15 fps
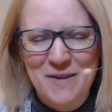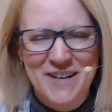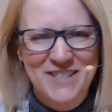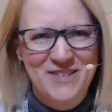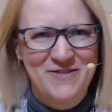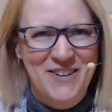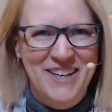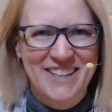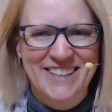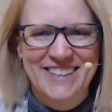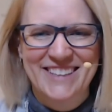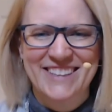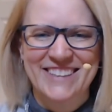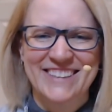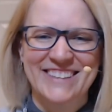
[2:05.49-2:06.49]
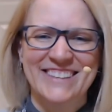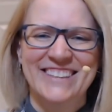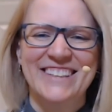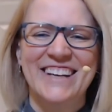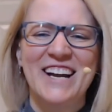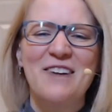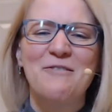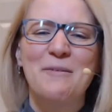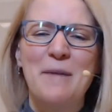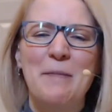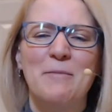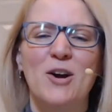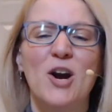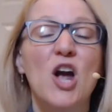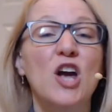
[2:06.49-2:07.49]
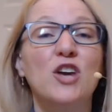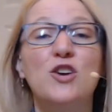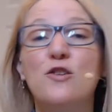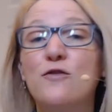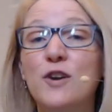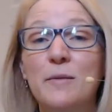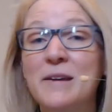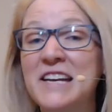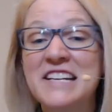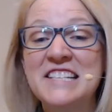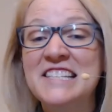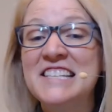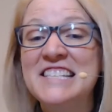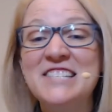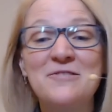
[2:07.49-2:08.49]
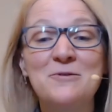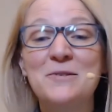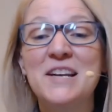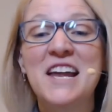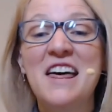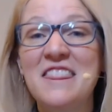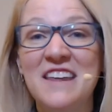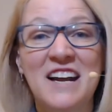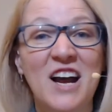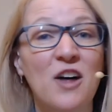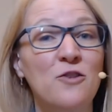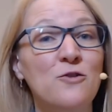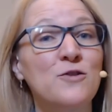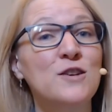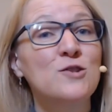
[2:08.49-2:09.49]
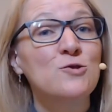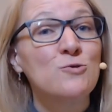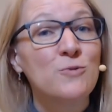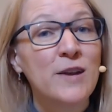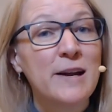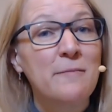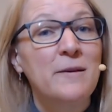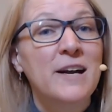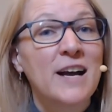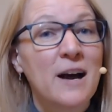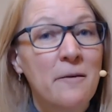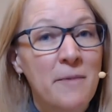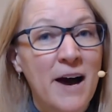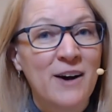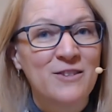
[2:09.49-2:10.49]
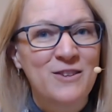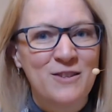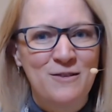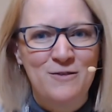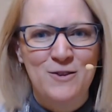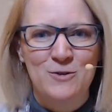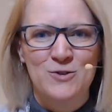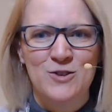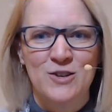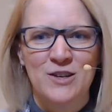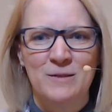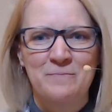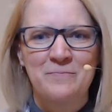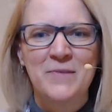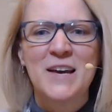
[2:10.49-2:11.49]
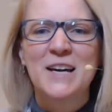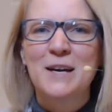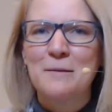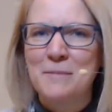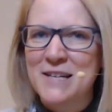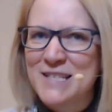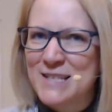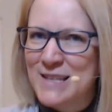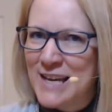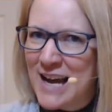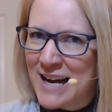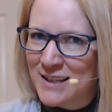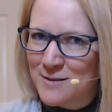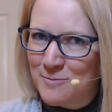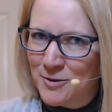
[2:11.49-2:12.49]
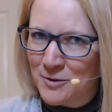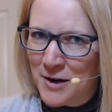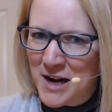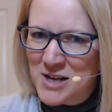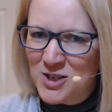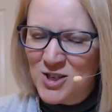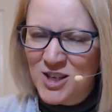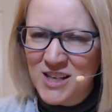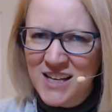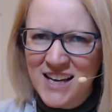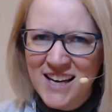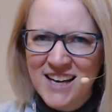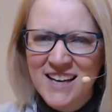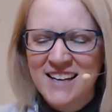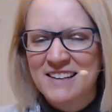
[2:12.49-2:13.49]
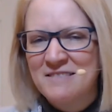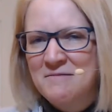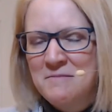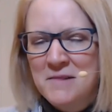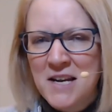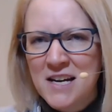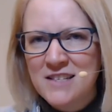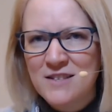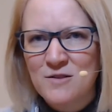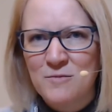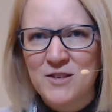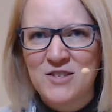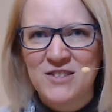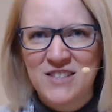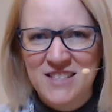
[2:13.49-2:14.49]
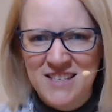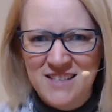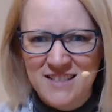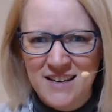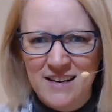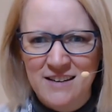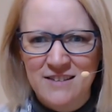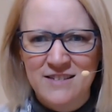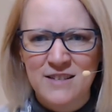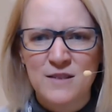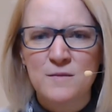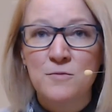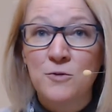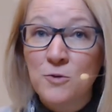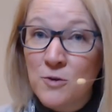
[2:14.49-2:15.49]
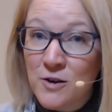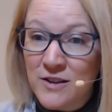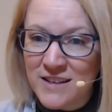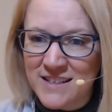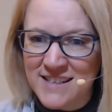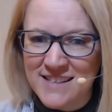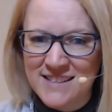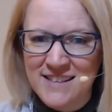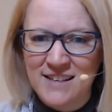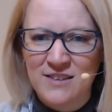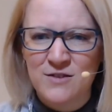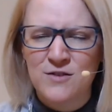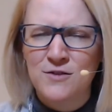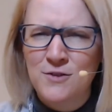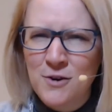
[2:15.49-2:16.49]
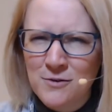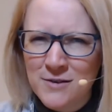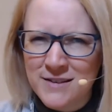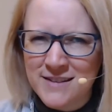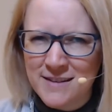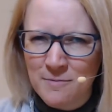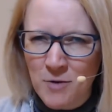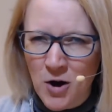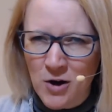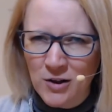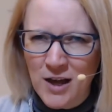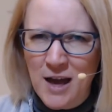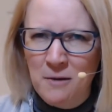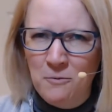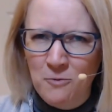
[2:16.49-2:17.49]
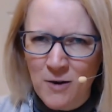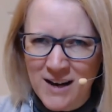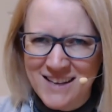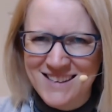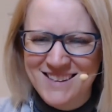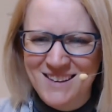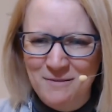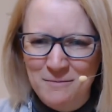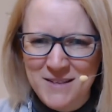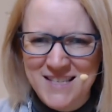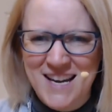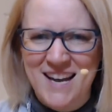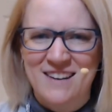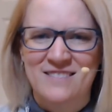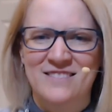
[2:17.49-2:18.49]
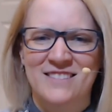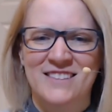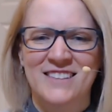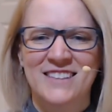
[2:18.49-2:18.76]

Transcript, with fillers: much fun. Remember, you've committed to nothing other than dreaming about the future. Commit to the exploration, not so much the details. Explore the details, notice them all, and write them down.